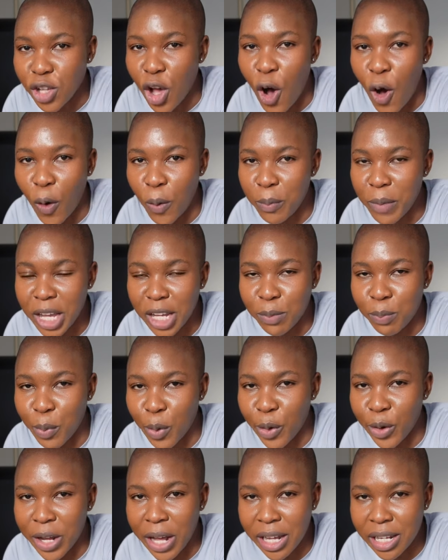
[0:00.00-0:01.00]
homemade
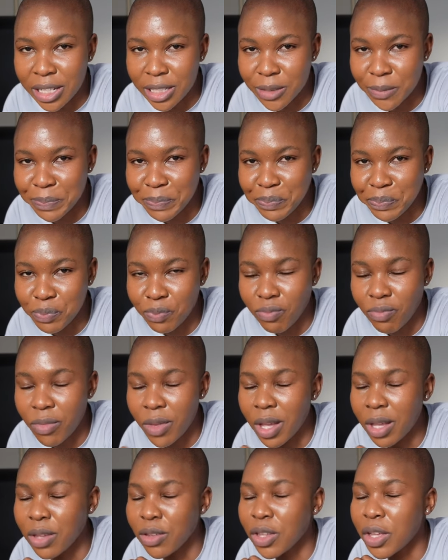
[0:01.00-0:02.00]
burger
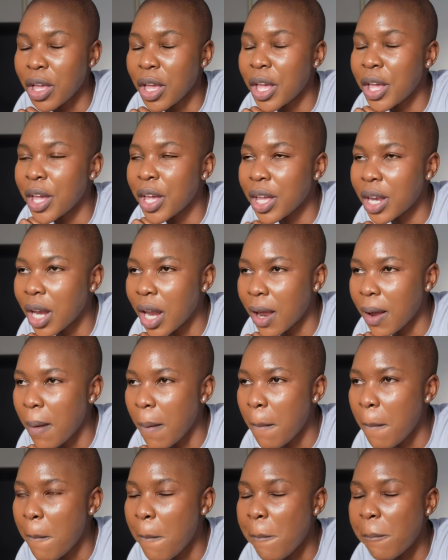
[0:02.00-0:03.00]
is
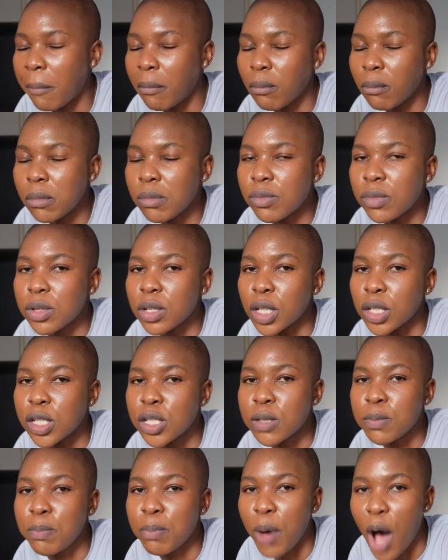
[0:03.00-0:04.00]
hitting the
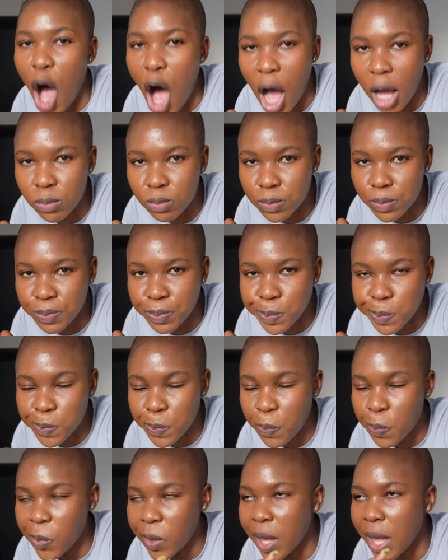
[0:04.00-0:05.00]
spot.
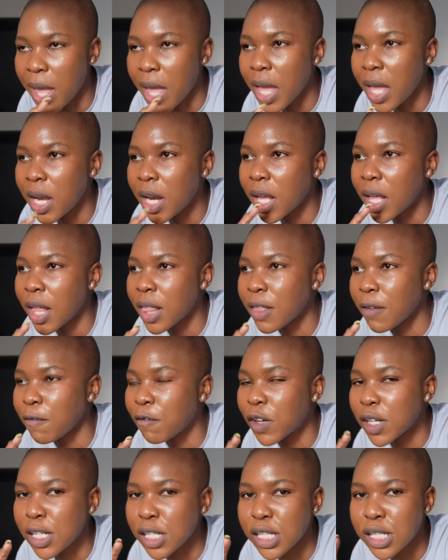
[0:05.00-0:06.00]
Hitting the
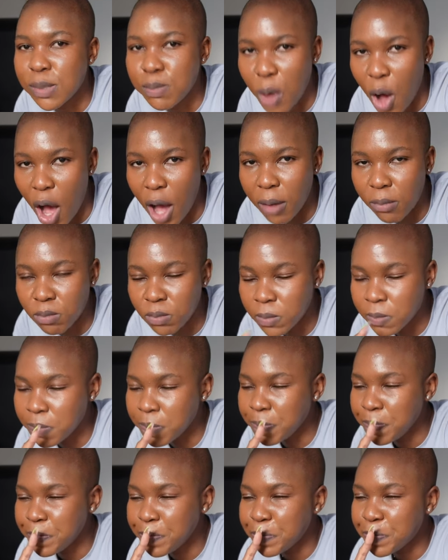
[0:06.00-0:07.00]
freaking spot.
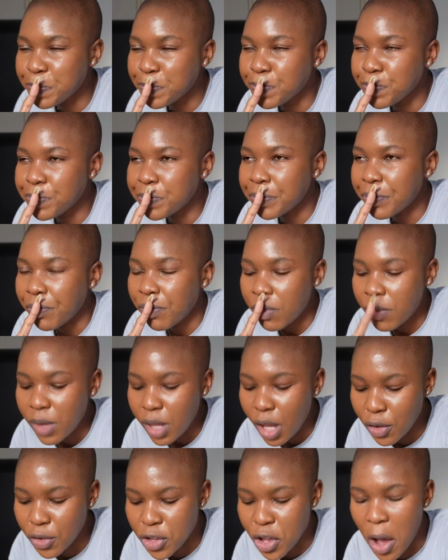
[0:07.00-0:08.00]

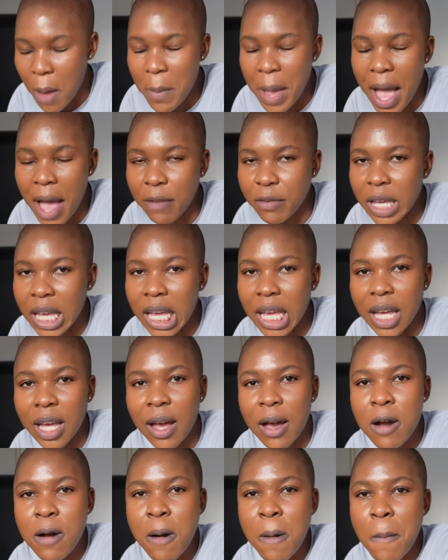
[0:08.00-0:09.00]
So I'm having
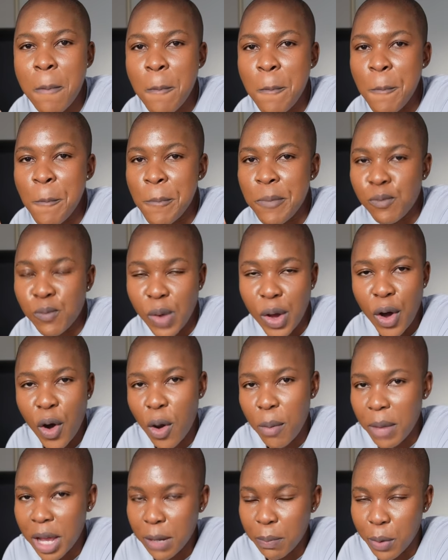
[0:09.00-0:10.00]
a
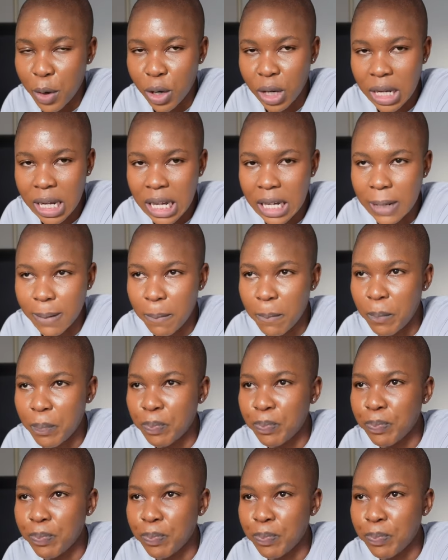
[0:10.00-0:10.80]
homemade burger.